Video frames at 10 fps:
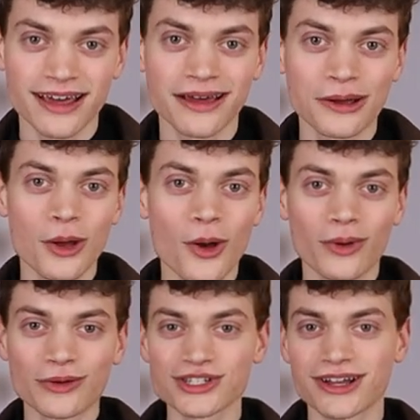I
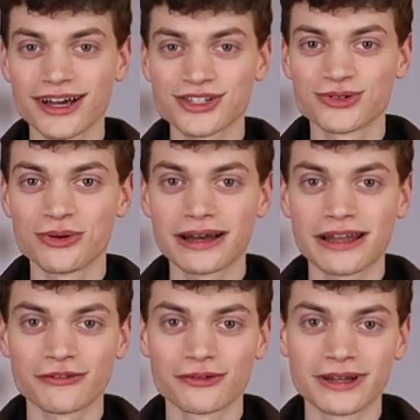When I was in high school, I
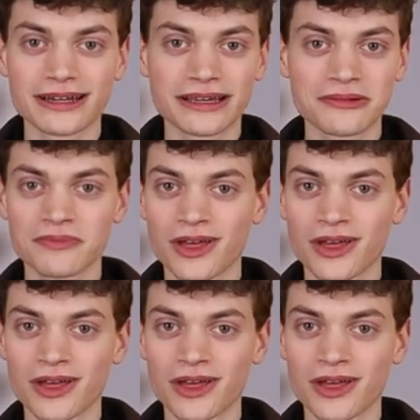never really